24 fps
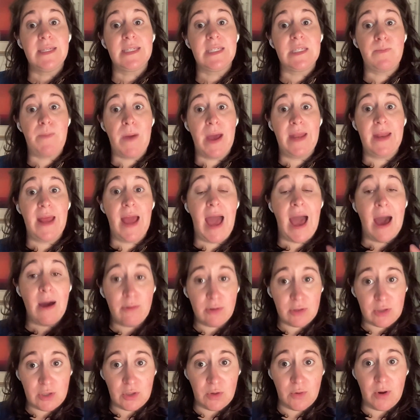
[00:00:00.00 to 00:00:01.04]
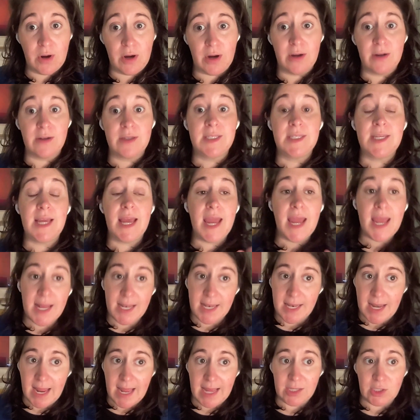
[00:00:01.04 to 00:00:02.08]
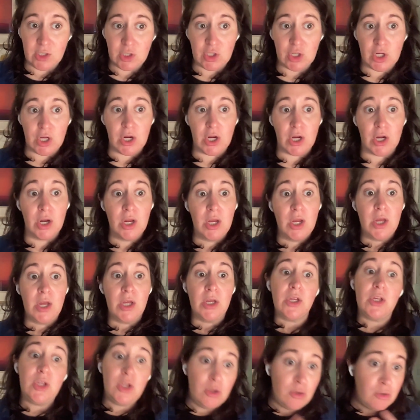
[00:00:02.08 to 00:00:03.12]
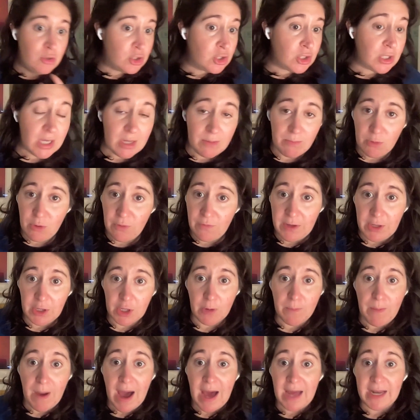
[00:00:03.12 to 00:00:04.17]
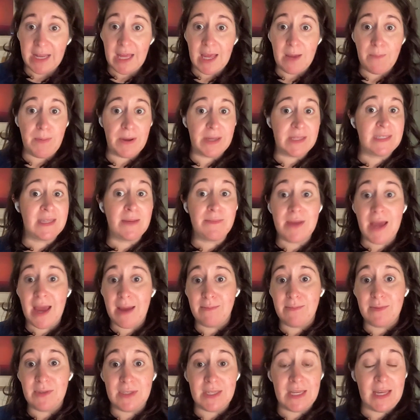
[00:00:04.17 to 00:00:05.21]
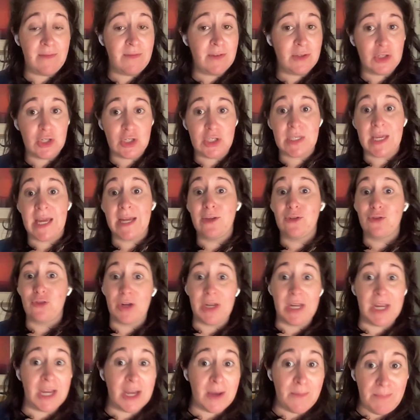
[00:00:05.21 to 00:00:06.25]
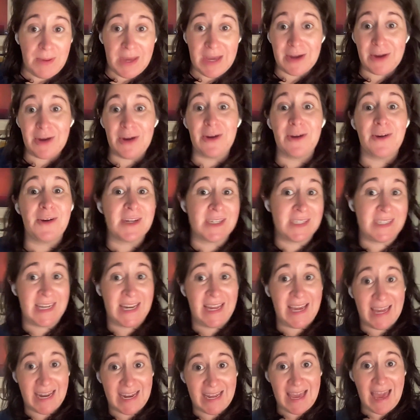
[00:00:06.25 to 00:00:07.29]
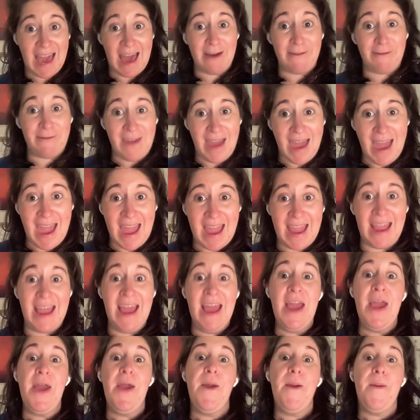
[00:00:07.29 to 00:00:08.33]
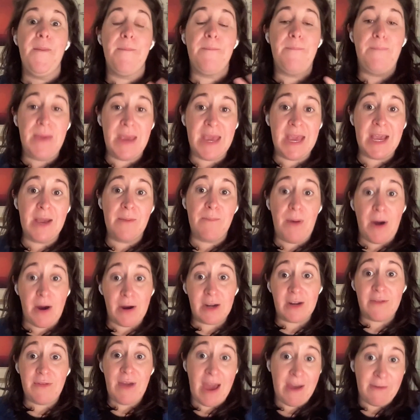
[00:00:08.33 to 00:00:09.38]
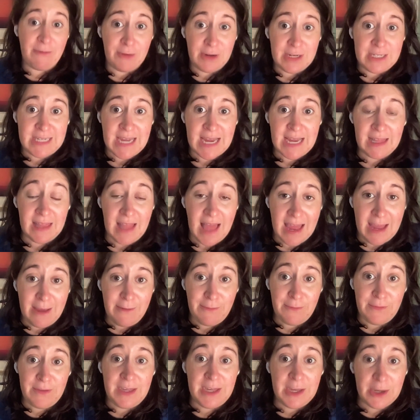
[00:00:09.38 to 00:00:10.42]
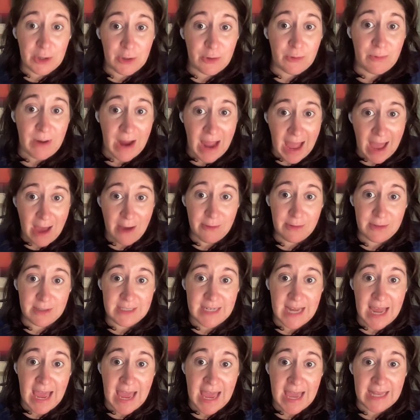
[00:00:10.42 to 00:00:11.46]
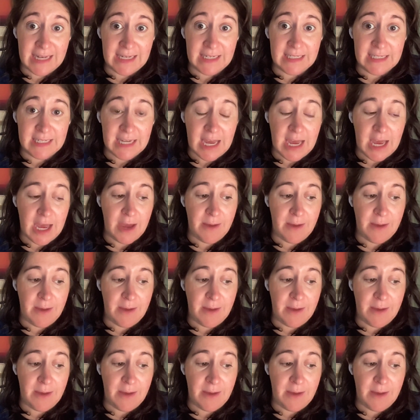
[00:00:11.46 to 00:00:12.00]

spent outdoors in nature, usually moving your body, but sometimes even just like drinking a beer or sitting at a cafe, being part of everyday life year round. And